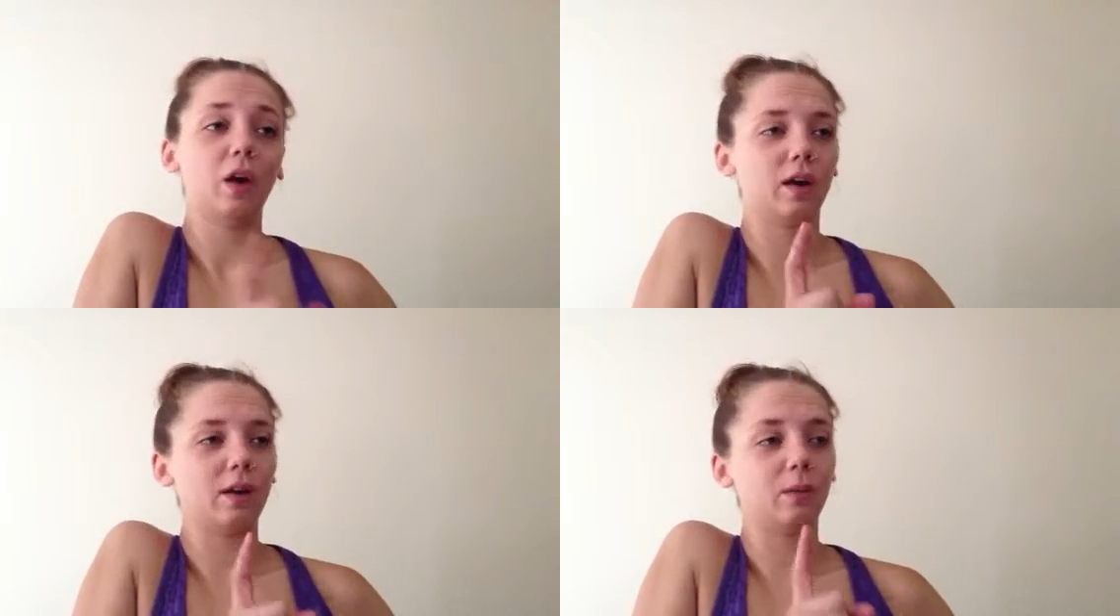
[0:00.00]

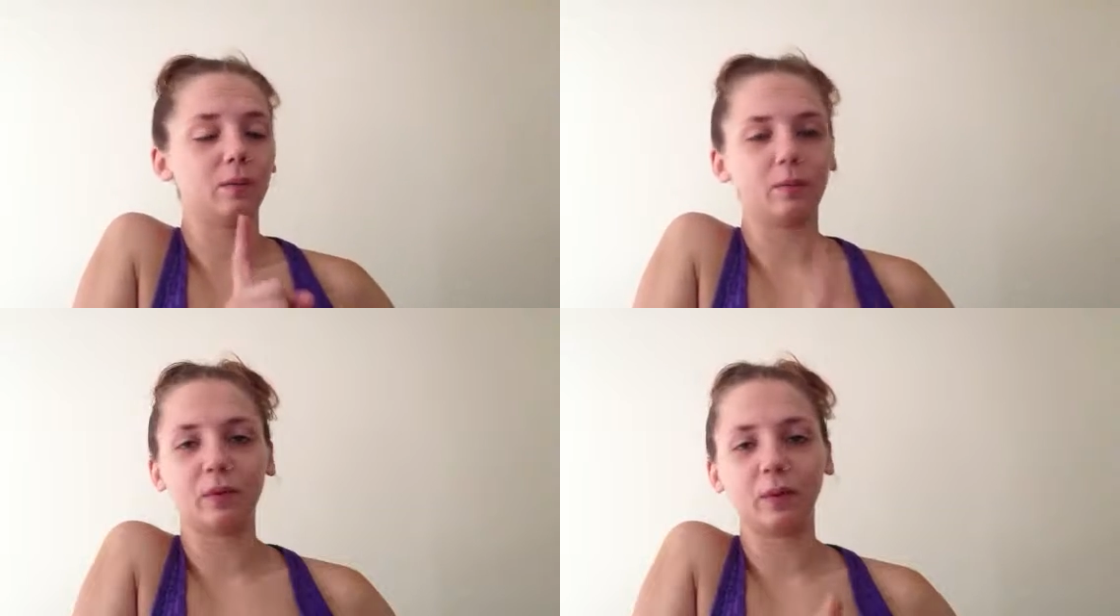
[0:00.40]
Alright,
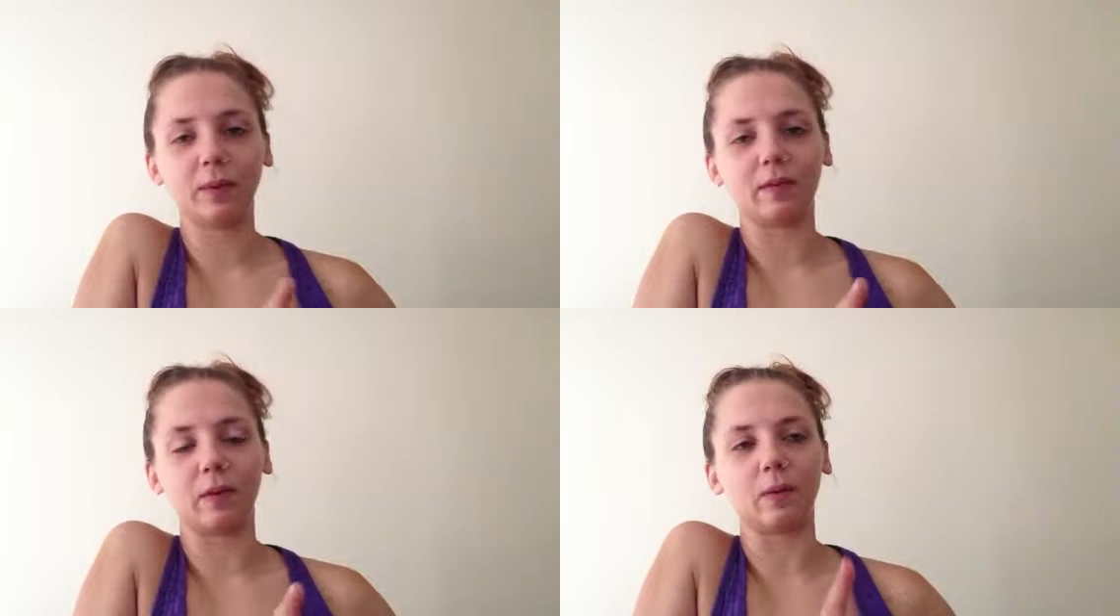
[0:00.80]
well, before
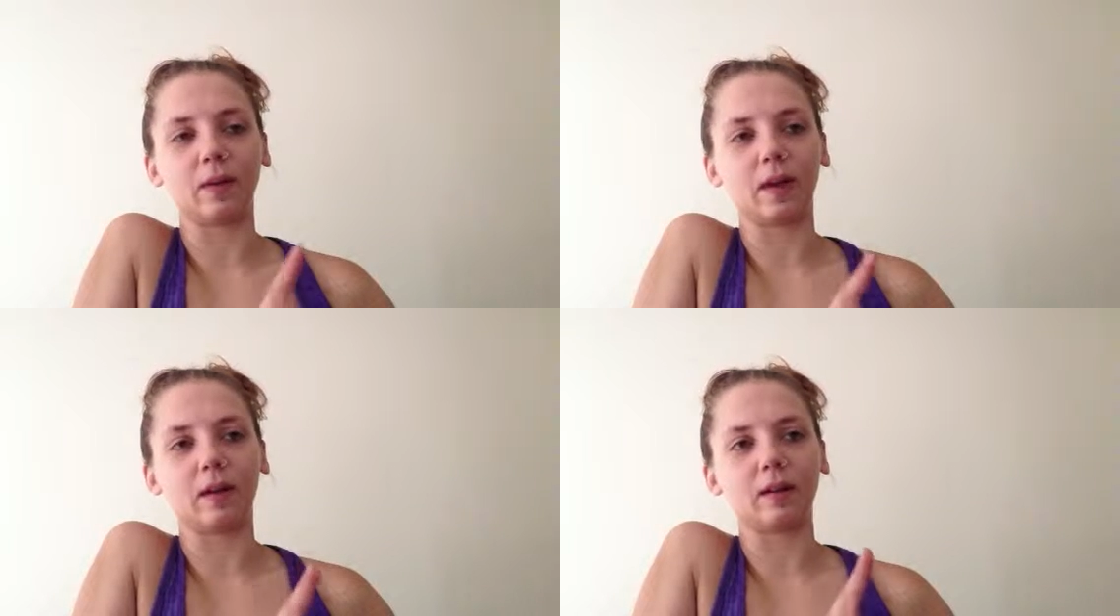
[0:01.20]
we even go
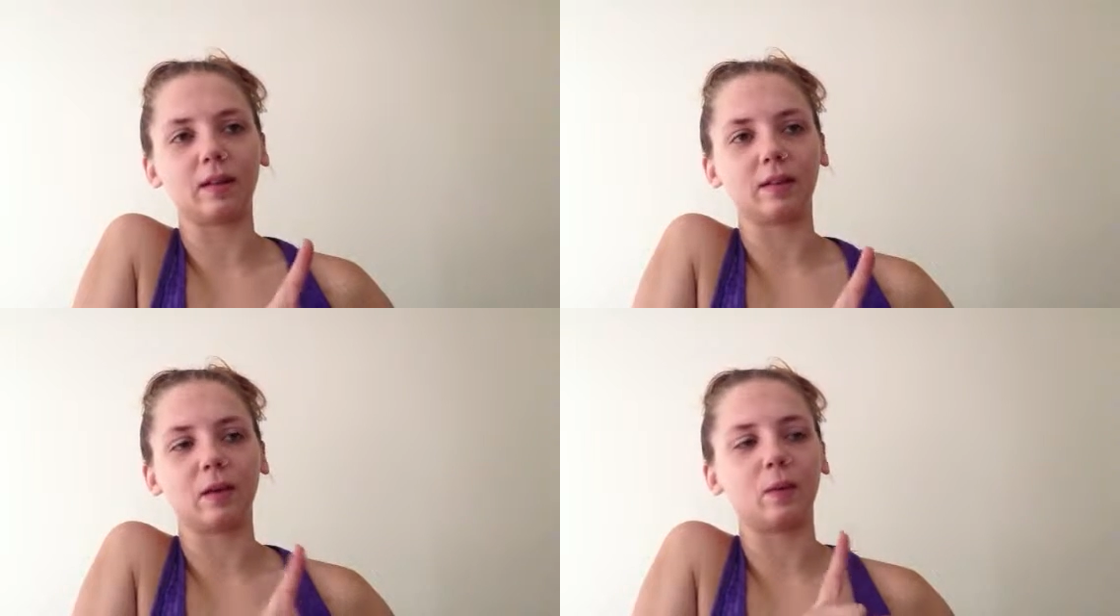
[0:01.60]
there, let's